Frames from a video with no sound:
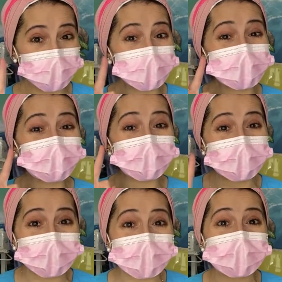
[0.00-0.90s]
I had
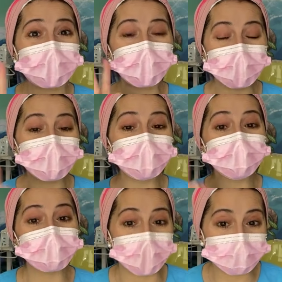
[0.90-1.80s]
3
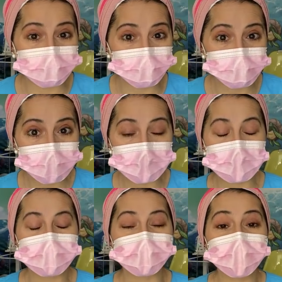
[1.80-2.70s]
winners picked.
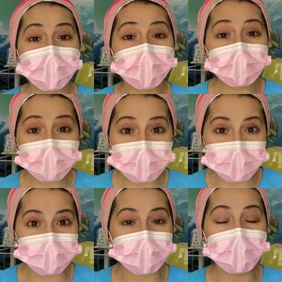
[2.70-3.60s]
So the
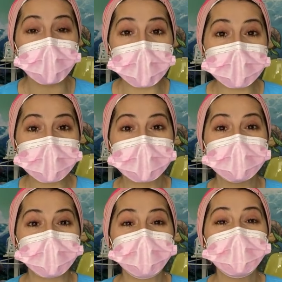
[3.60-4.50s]
question is, when
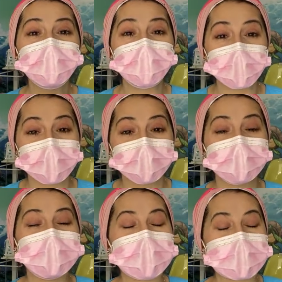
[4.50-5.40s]
do you
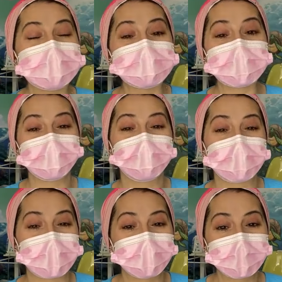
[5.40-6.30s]
want the next
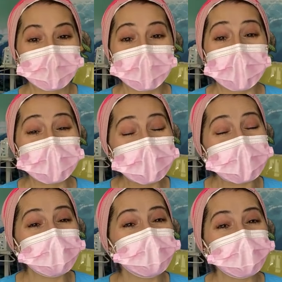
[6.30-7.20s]
giveaway? I
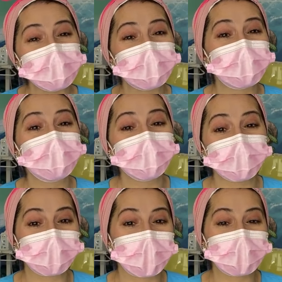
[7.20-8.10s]
think I should
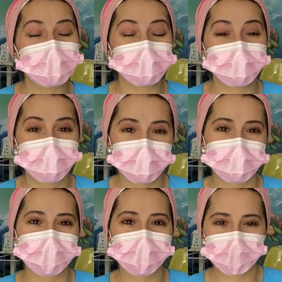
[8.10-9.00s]
I should
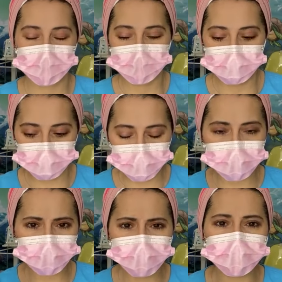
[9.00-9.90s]
do it
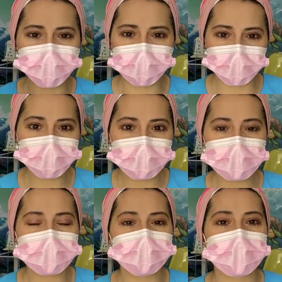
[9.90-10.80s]
super duper
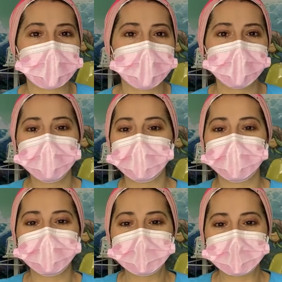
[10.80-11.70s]
soon, so that, you
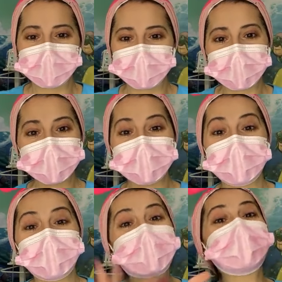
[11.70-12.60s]
know, that
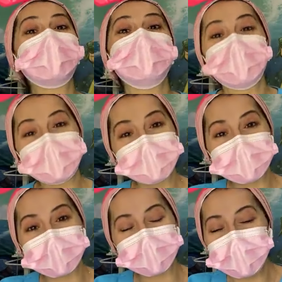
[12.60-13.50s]
the effect of this one
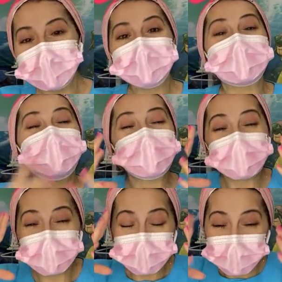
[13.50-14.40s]
doesn't go. Like, we
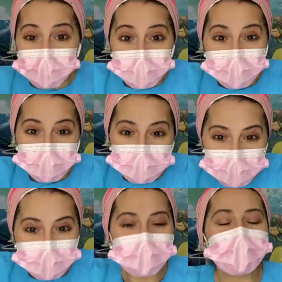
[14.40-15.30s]
do it super duper
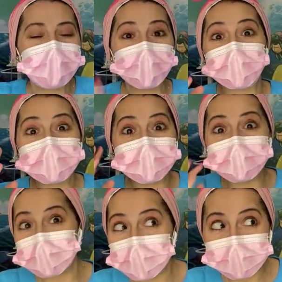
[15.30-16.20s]
soon, so people are
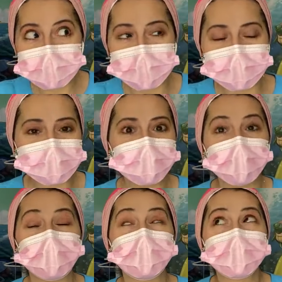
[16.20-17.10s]
still
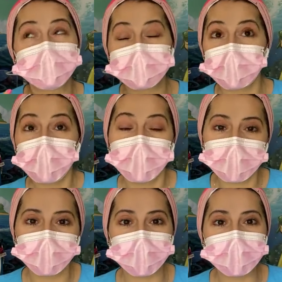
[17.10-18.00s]
excited. People still
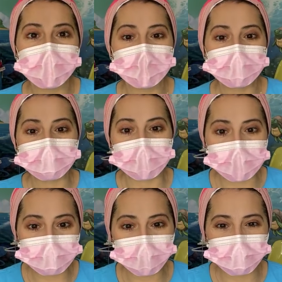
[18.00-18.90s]
want to win the
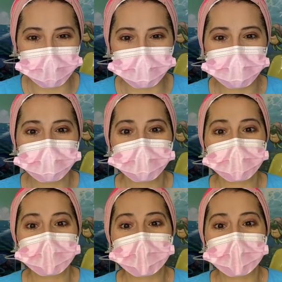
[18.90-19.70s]
electric brush.